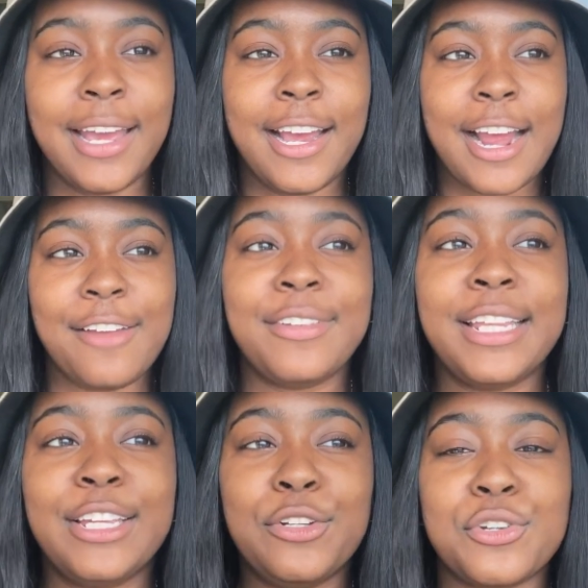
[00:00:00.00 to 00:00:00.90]
I feel
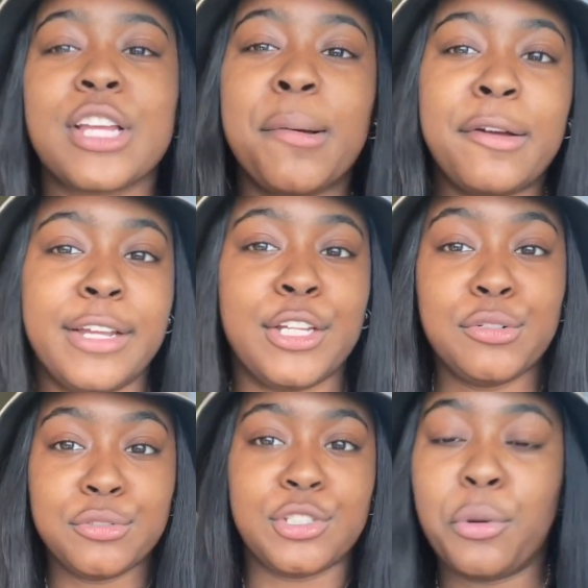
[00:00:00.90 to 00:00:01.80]
like you just come off like
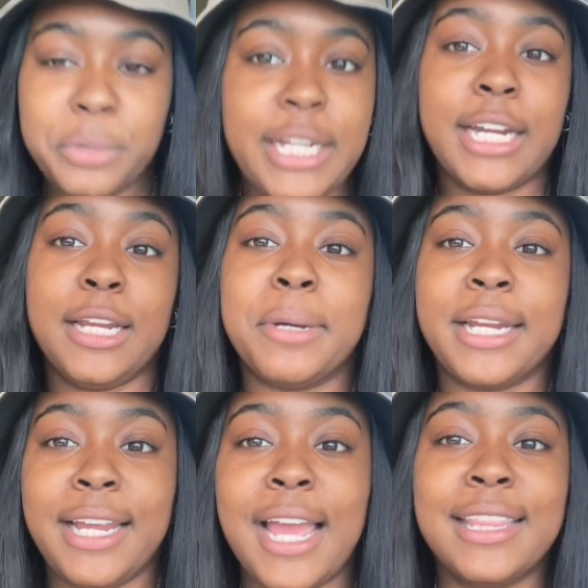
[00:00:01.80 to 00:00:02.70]
you don't need
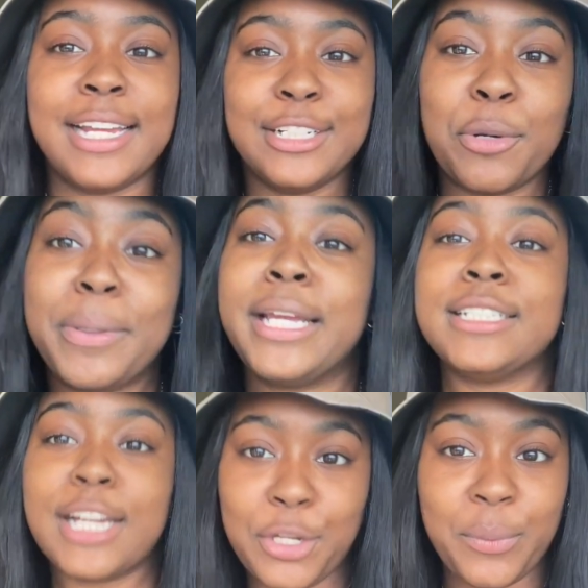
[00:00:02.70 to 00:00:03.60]
anybody, and like nobody can
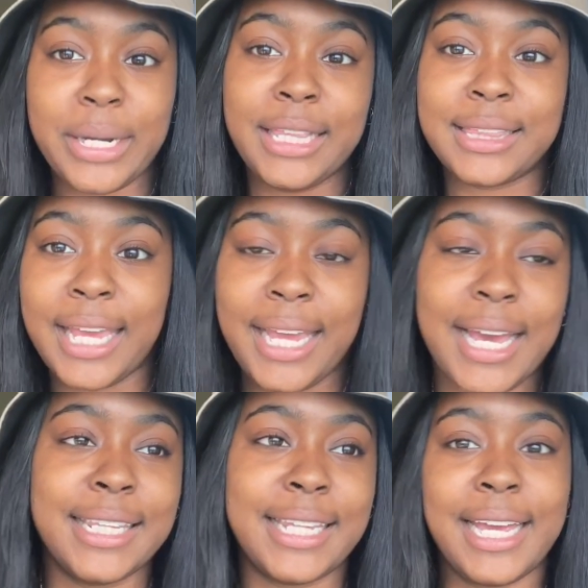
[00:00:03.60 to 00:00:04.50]
tell you anything,
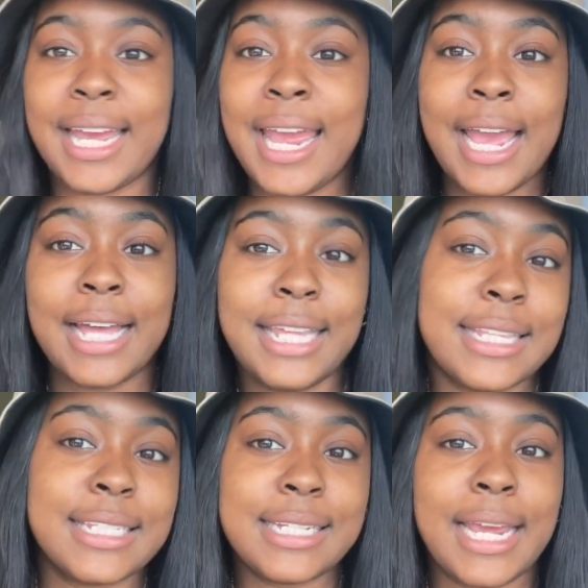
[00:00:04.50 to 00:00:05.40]
and like at the
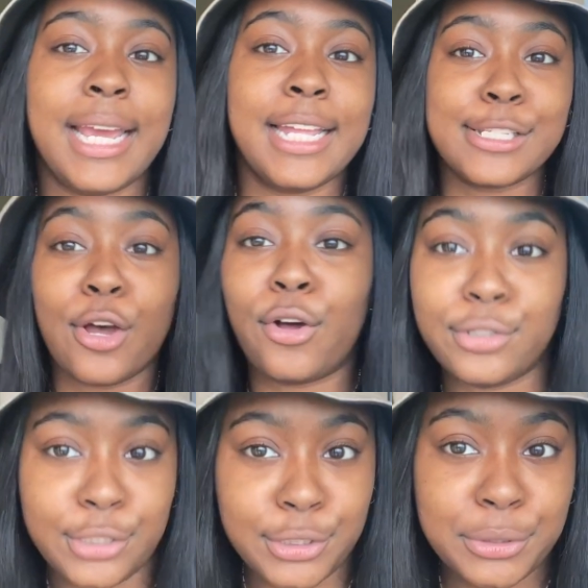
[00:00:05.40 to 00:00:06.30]
end of the day it's all
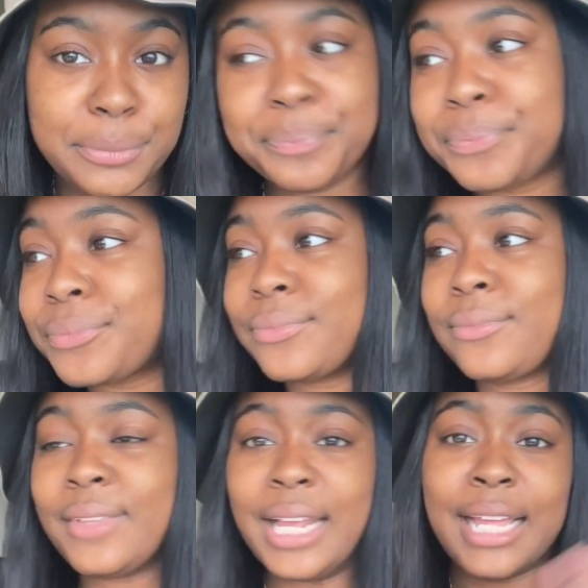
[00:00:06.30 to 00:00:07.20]
you.
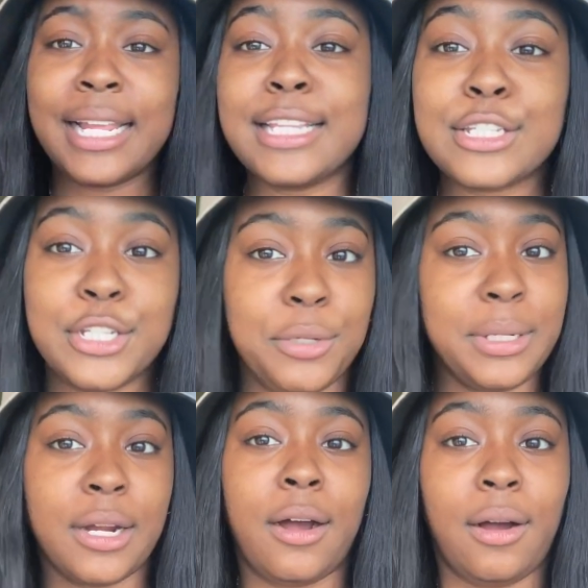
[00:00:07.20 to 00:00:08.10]
And that's cute
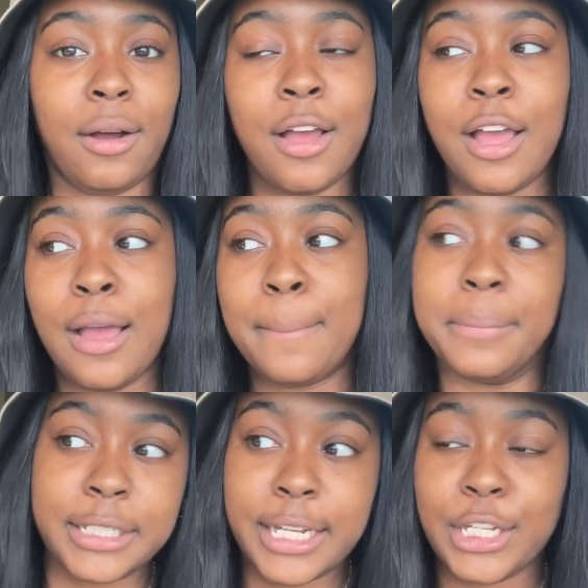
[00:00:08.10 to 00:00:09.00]
and all,
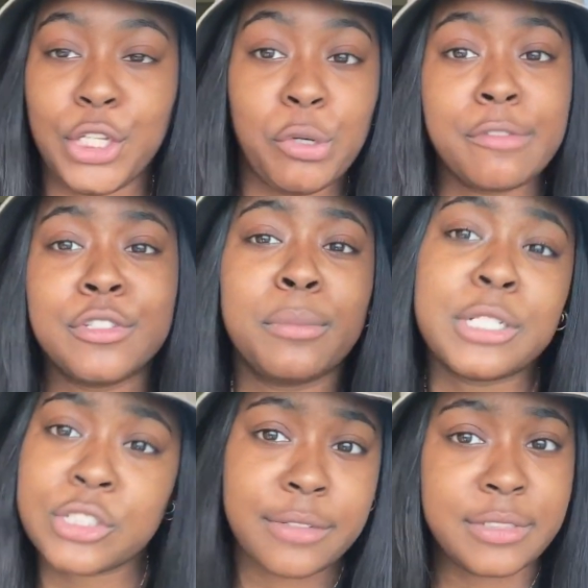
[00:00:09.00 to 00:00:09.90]
but like you have so
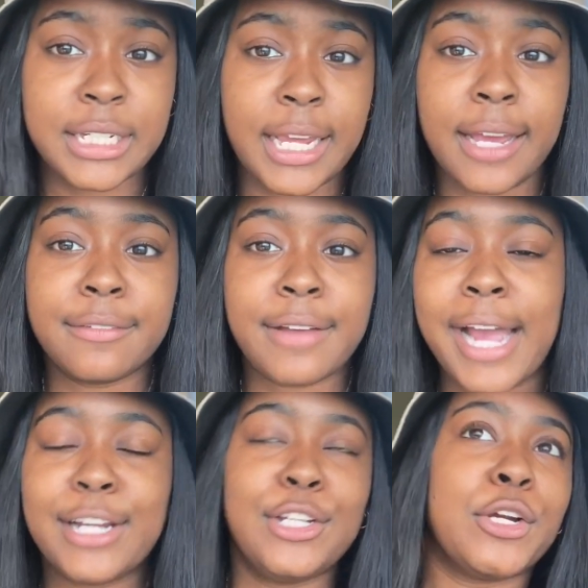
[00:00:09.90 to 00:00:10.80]
much love to give.
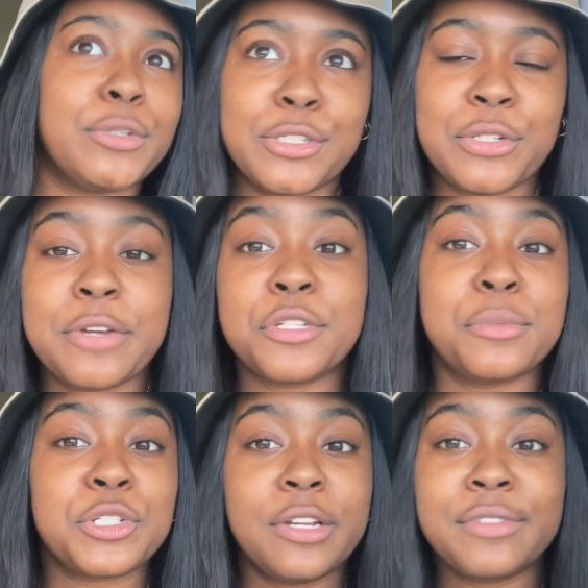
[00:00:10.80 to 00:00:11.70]
I know you do. You have so
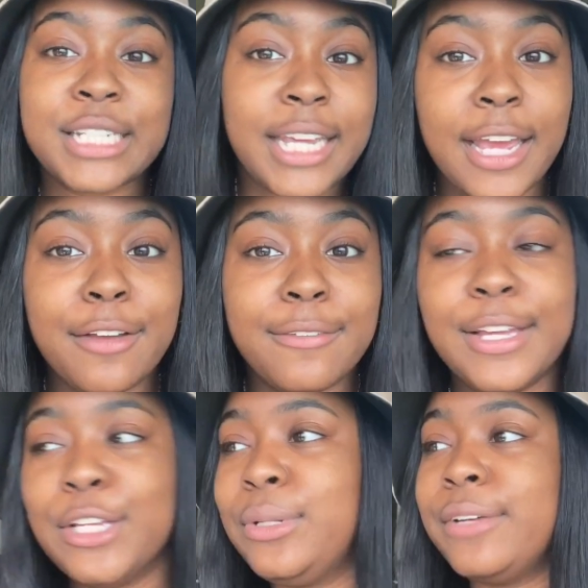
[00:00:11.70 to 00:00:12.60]
much love to give.
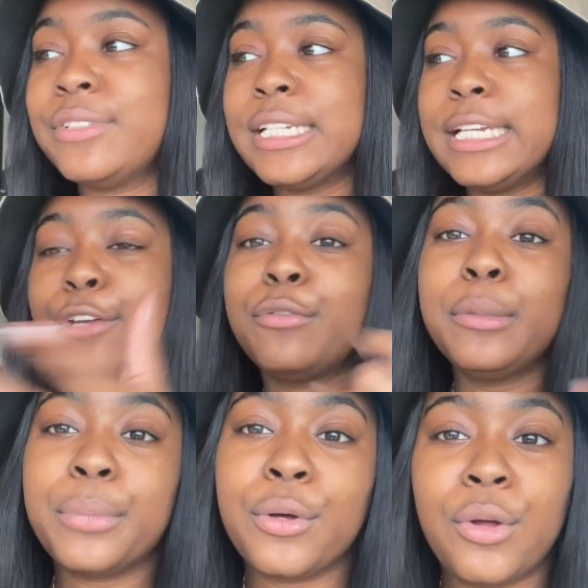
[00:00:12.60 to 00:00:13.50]
You love to give
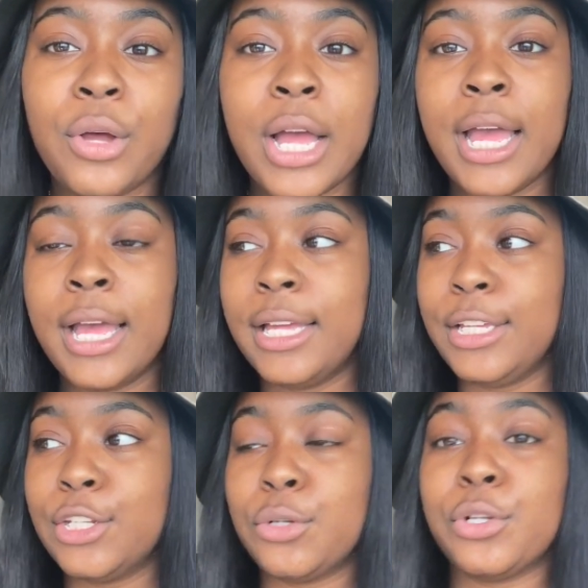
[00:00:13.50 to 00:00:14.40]
people,
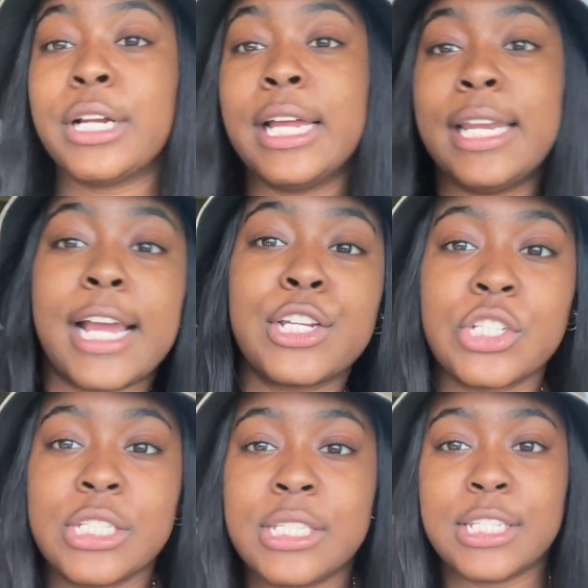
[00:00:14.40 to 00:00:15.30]
you know, your
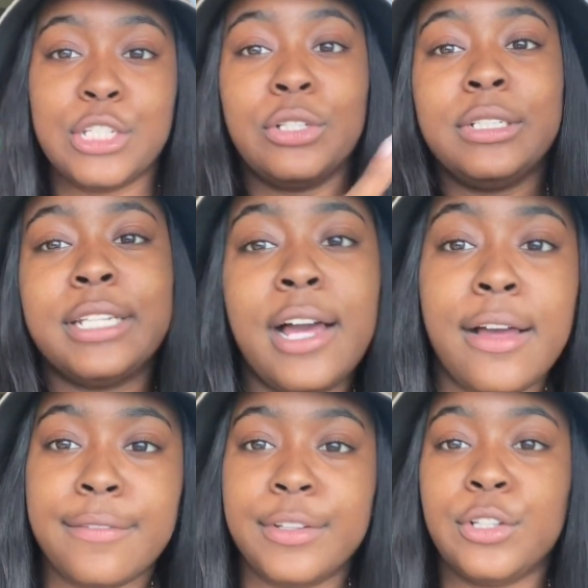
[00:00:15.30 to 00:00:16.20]
connections and your
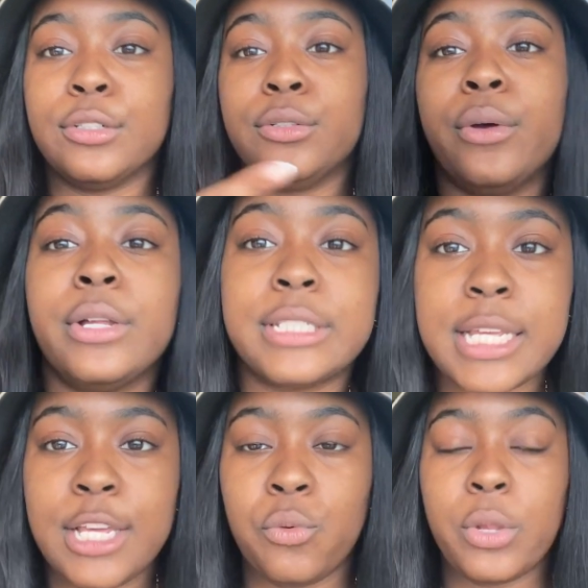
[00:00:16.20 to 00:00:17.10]
love and your loyalty.
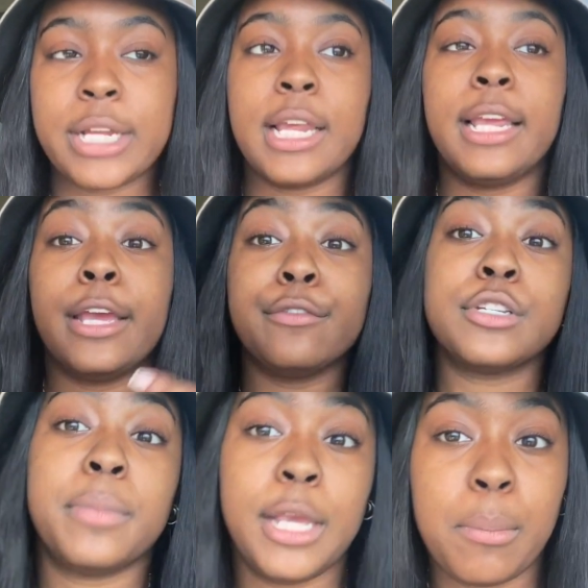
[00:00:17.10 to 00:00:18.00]
You like to give to
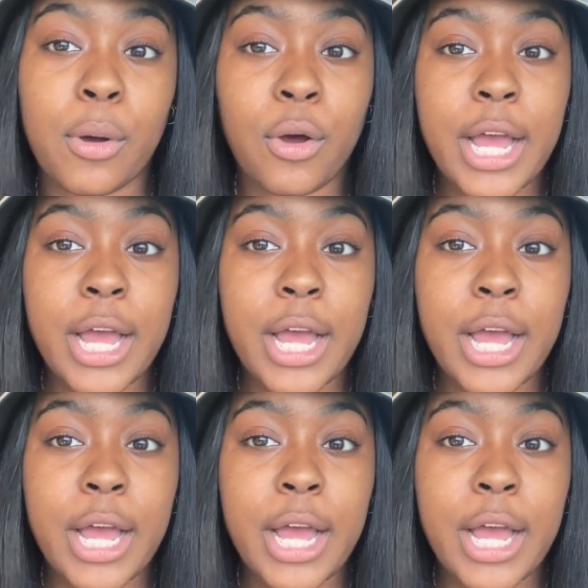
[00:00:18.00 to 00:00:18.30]
people.